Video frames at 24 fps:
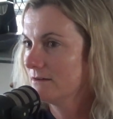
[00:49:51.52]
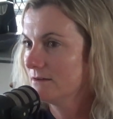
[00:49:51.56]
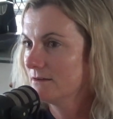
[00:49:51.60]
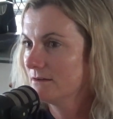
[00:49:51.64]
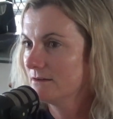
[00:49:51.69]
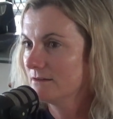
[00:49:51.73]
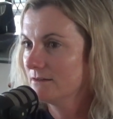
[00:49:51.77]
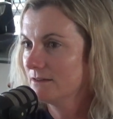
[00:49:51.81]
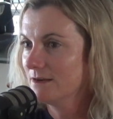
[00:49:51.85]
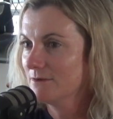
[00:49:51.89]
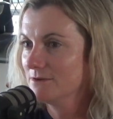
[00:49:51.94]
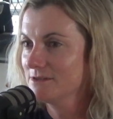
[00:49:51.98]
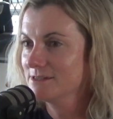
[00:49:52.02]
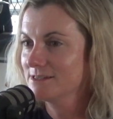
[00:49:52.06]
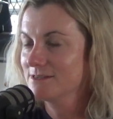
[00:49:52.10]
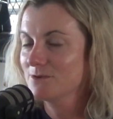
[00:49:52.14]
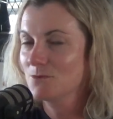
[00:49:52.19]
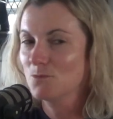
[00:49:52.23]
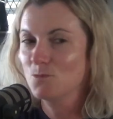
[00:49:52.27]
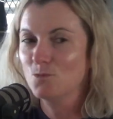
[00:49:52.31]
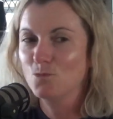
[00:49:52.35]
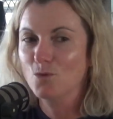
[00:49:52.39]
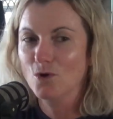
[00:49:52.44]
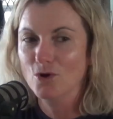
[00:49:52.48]
That was
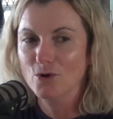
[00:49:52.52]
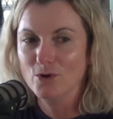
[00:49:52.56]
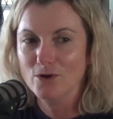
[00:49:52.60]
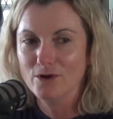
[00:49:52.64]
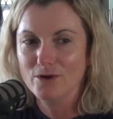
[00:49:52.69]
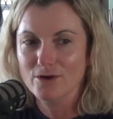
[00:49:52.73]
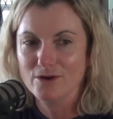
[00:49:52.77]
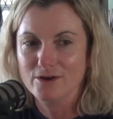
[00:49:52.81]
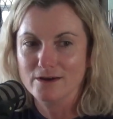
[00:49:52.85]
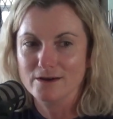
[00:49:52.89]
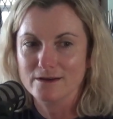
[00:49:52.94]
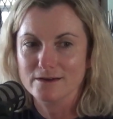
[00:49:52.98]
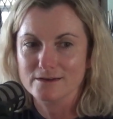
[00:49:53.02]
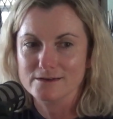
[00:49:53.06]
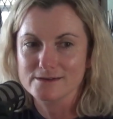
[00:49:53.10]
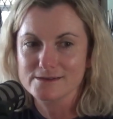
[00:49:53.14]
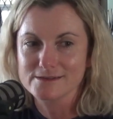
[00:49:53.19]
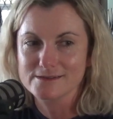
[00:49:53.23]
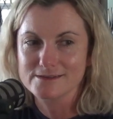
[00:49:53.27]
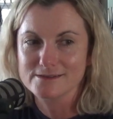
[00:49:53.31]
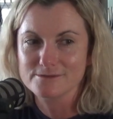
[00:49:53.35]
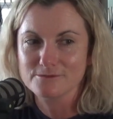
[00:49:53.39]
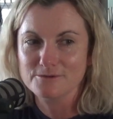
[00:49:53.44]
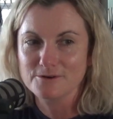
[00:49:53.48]
the
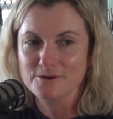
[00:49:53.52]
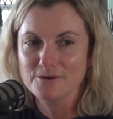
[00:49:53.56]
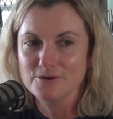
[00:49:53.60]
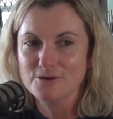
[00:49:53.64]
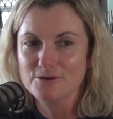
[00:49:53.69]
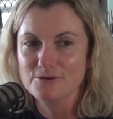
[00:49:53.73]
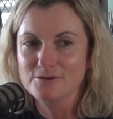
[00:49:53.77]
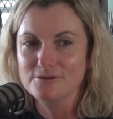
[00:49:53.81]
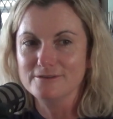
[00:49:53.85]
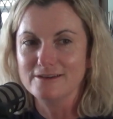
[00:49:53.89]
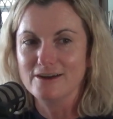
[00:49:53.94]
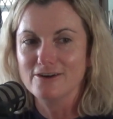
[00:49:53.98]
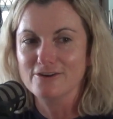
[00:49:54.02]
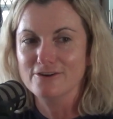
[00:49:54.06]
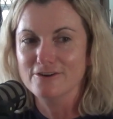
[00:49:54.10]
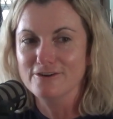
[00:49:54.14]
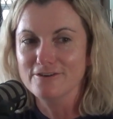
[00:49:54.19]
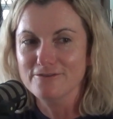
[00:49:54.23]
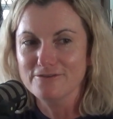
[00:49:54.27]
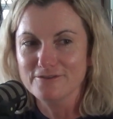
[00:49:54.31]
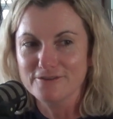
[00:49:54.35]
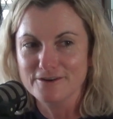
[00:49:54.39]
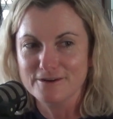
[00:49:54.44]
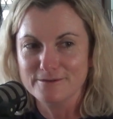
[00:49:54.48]
worst. We're all
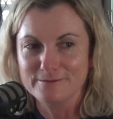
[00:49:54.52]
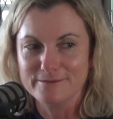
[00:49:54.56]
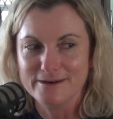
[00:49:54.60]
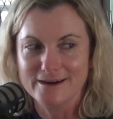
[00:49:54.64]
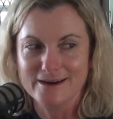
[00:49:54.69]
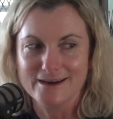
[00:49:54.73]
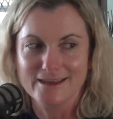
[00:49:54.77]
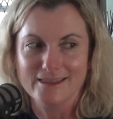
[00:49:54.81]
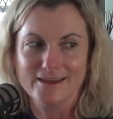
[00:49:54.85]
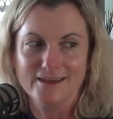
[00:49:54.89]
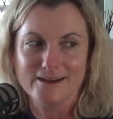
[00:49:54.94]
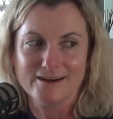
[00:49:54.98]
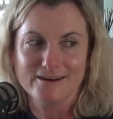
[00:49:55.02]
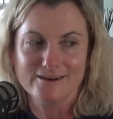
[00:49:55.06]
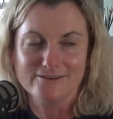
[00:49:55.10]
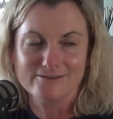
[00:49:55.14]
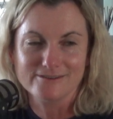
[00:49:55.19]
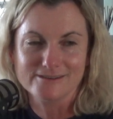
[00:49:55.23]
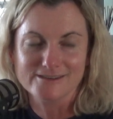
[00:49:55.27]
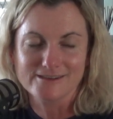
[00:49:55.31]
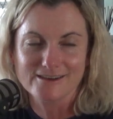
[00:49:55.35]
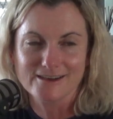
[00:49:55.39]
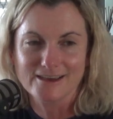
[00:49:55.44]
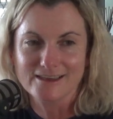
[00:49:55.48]
over it by then. And it
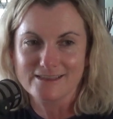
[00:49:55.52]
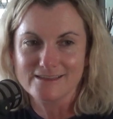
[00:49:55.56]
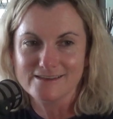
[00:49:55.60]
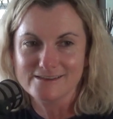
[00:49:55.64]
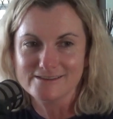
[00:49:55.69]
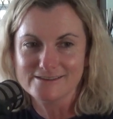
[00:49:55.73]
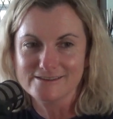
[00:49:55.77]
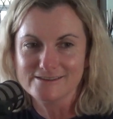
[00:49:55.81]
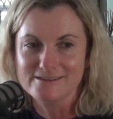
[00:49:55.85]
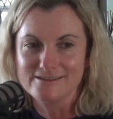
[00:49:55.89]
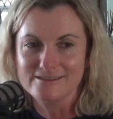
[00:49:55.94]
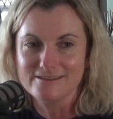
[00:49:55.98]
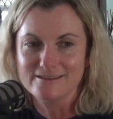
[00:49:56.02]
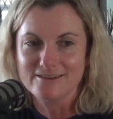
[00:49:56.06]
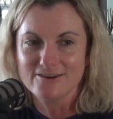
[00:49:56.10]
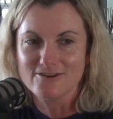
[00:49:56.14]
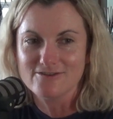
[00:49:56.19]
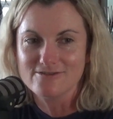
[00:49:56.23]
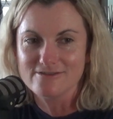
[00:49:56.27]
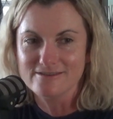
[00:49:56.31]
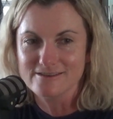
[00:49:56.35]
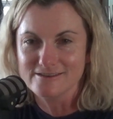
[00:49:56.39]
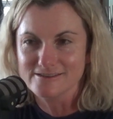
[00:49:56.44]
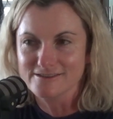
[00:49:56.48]
was like, this is the
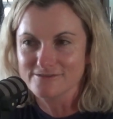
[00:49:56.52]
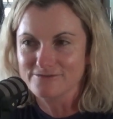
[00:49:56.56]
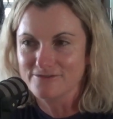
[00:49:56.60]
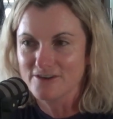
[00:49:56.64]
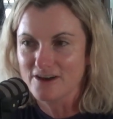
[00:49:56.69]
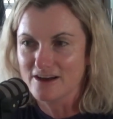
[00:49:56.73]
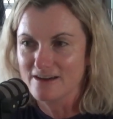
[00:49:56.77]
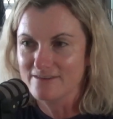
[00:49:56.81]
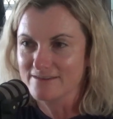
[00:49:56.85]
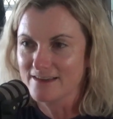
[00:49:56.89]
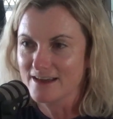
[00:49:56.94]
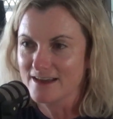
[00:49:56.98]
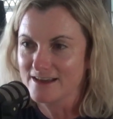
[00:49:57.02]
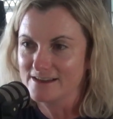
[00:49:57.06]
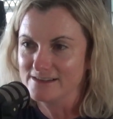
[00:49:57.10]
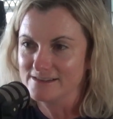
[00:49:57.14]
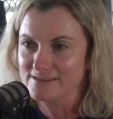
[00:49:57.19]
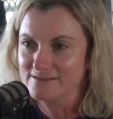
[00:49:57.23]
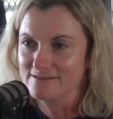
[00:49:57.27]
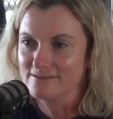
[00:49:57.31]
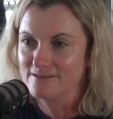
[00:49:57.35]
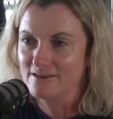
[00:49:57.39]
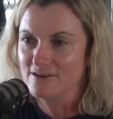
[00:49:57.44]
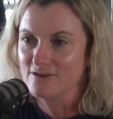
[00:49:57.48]
longest 5Ks
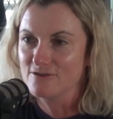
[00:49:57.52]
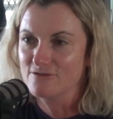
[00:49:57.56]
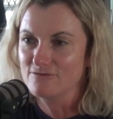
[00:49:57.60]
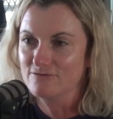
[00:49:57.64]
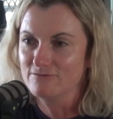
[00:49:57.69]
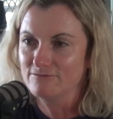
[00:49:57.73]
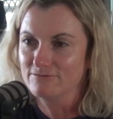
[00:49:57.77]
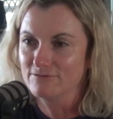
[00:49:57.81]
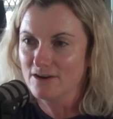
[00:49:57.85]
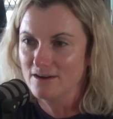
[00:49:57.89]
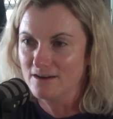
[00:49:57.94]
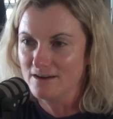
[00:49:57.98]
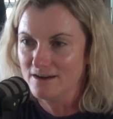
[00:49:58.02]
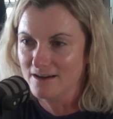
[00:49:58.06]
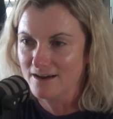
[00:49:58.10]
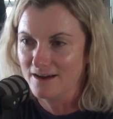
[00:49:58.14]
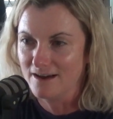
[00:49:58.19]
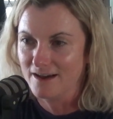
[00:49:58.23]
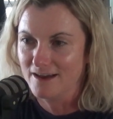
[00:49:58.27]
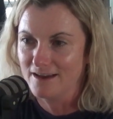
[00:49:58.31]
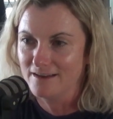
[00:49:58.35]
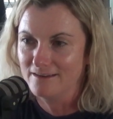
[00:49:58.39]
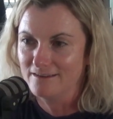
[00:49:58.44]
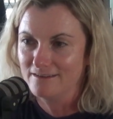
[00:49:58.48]
of the whole
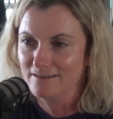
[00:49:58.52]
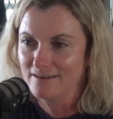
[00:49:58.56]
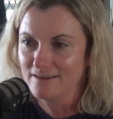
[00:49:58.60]
ride.